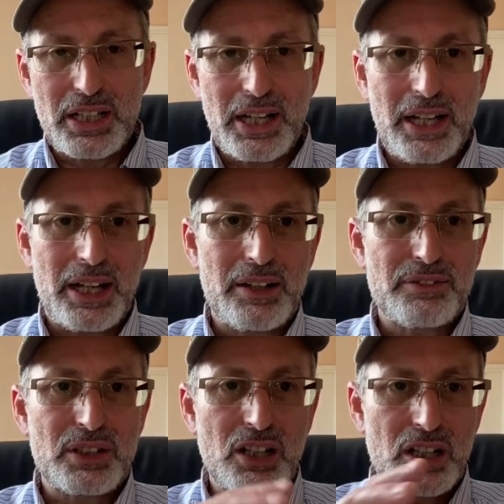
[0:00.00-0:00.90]

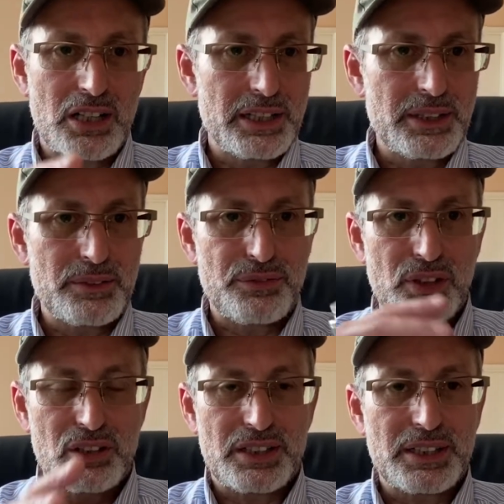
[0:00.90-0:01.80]
have gurgling,
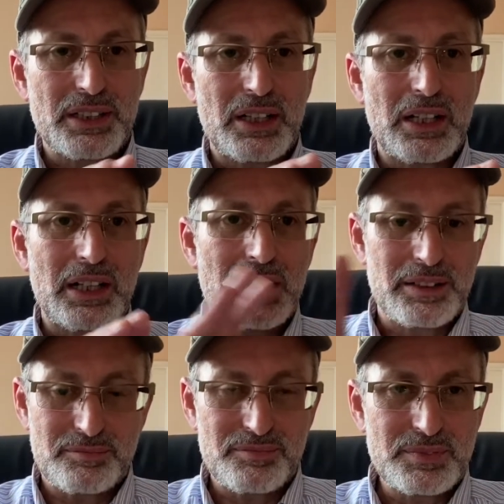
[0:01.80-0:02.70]
flooding.
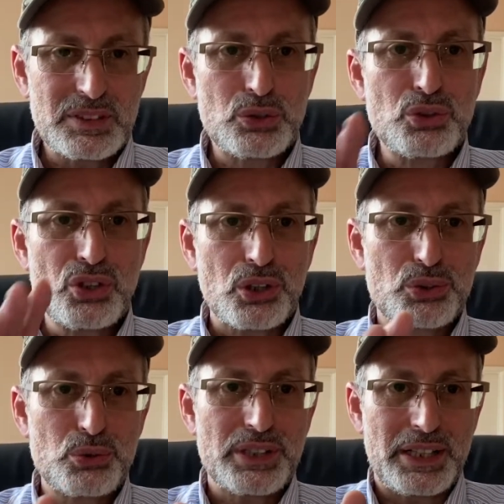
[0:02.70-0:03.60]
Do not
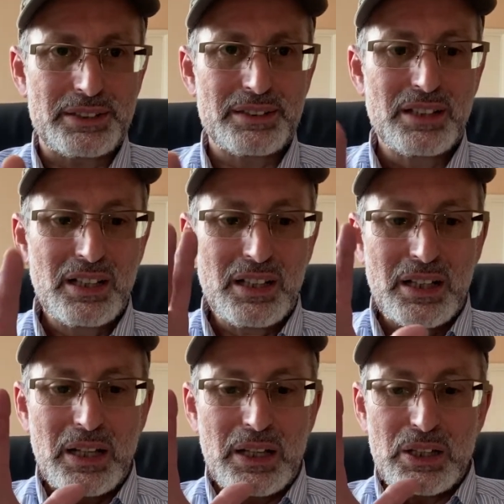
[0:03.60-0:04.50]
do that
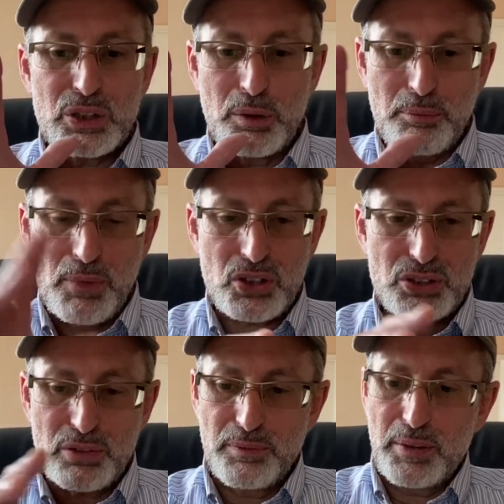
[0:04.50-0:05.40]
you must
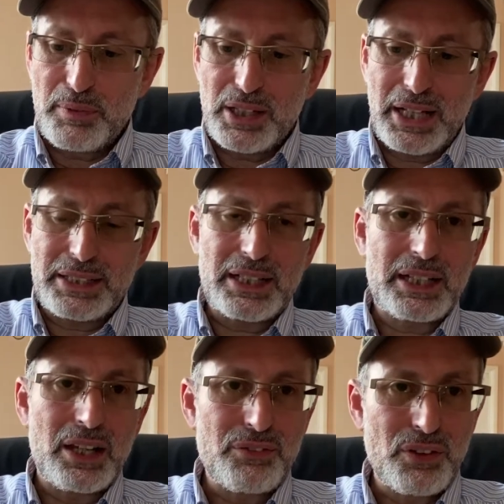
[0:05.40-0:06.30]
remember, like the
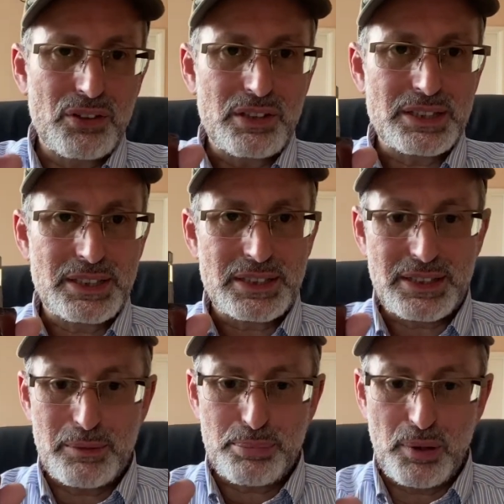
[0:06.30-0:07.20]
Kayfun, it's the
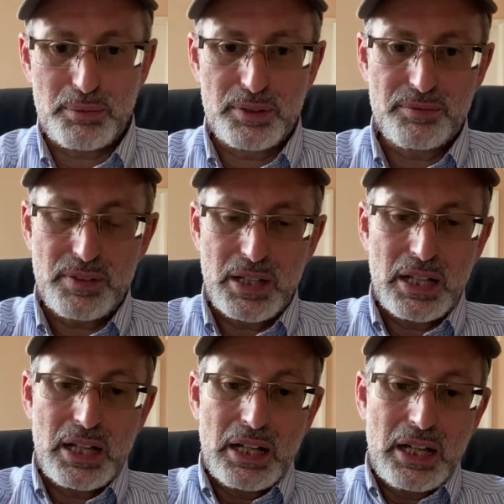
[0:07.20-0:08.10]
same problem,
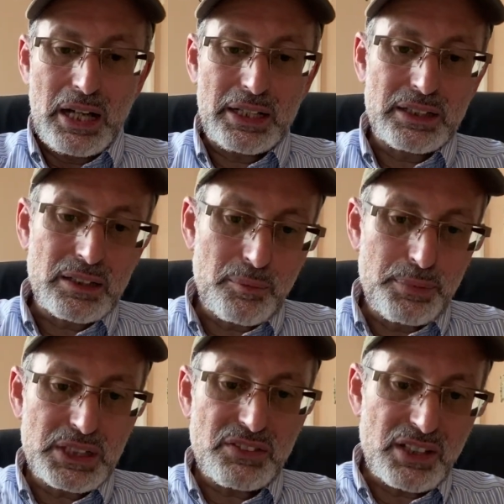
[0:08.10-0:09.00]
and a
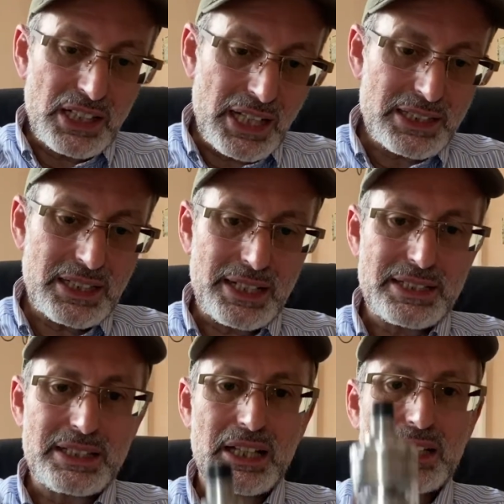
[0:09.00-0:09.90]
bit of a lesser
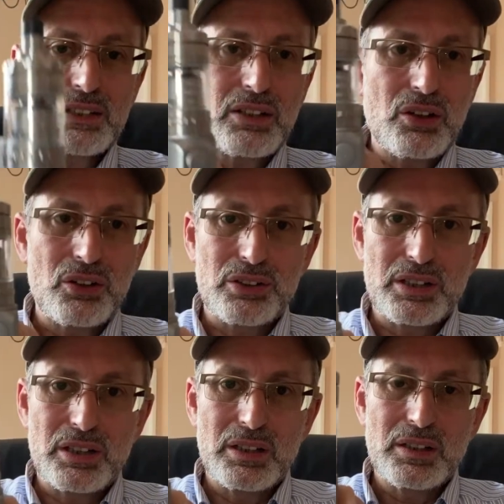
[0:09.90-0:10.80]
extent on
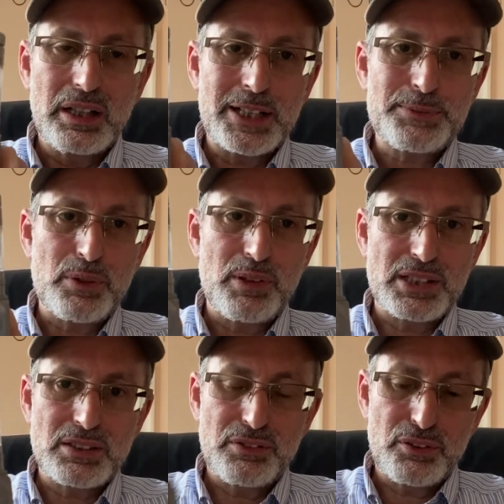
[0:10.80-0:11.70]
the
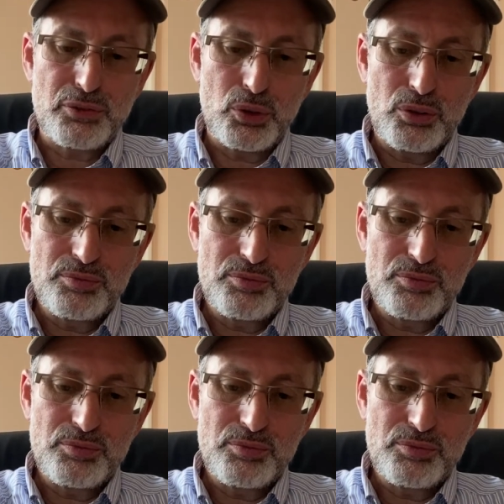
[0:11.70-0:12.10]
Expromizer V4.